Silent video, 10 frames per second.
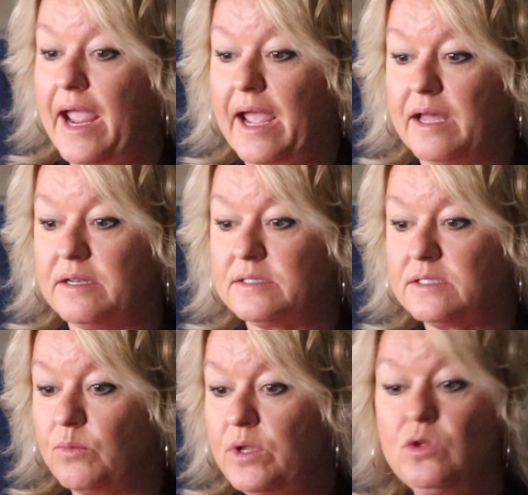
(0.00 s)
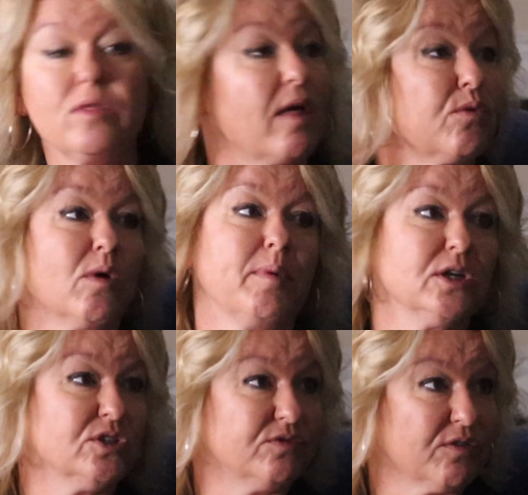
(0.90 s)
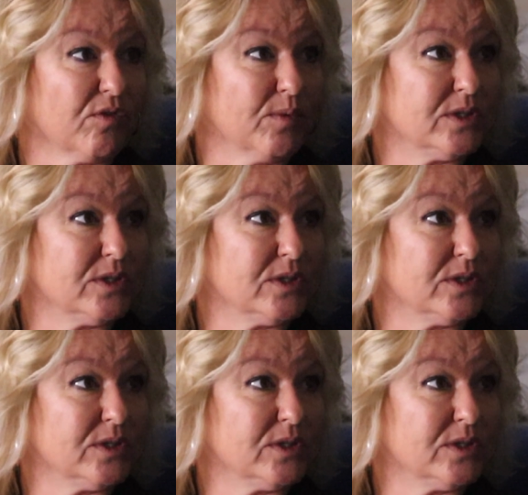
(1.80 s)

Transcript: And we do that through a bunch of different